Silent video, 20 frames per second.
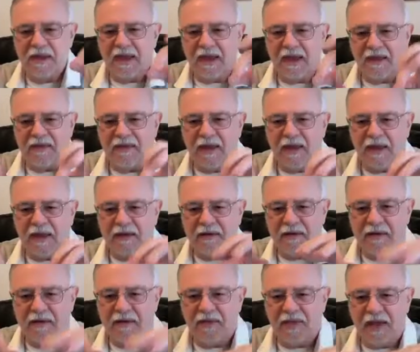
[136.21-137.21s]
and
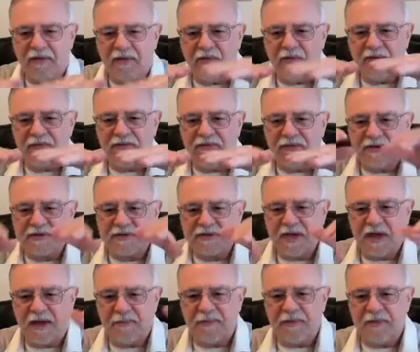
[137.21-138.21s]
then that one fills
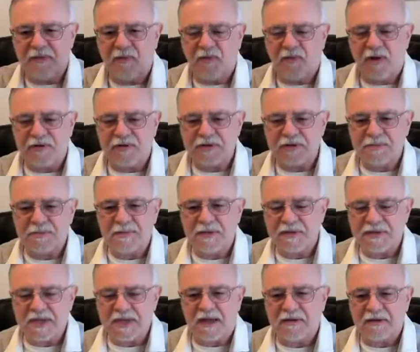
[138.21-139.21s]
up and the water
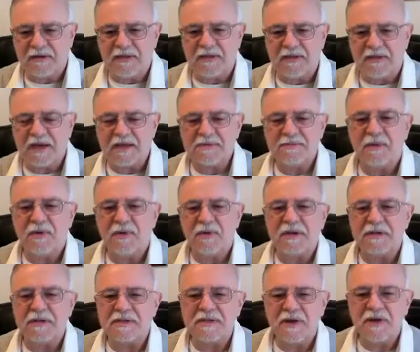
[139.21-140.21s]
spills out to the next
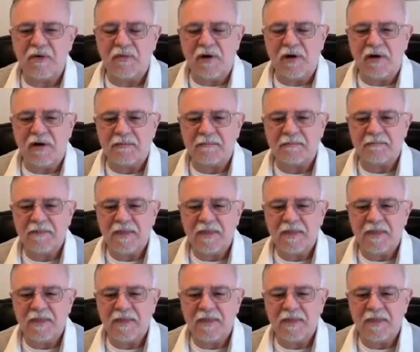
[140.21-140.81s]
bowl, and so on.